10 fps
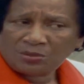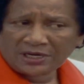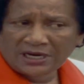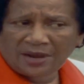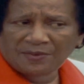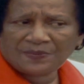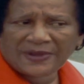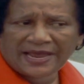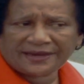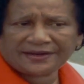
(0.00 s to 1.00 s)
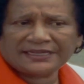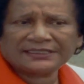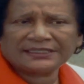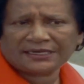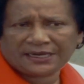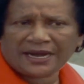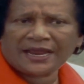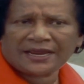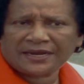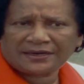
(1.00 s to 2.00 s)
But coming back, they said
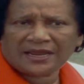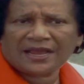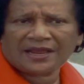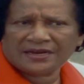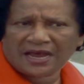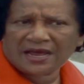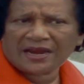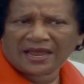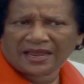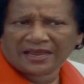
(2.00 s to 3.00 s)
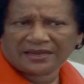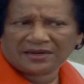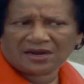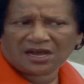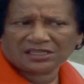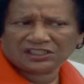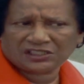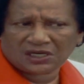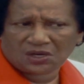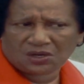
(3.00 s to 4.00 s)
they had not had a
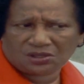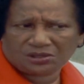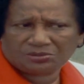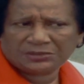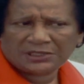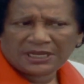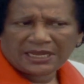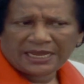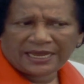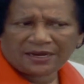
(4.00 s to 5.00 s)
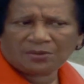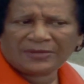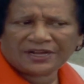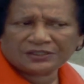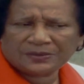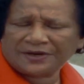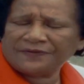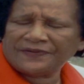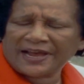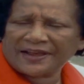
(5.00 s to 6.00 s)
storm in about
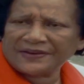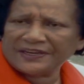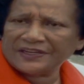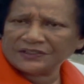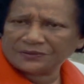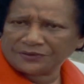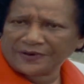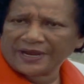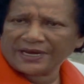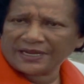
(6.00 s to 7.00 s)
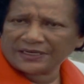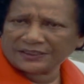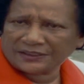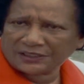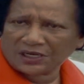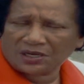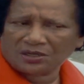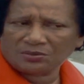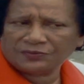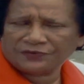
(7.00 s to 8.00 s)
25 years. We ran in a
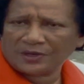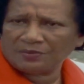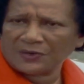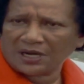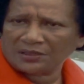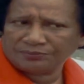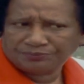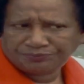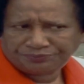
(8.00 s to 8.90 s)
storm from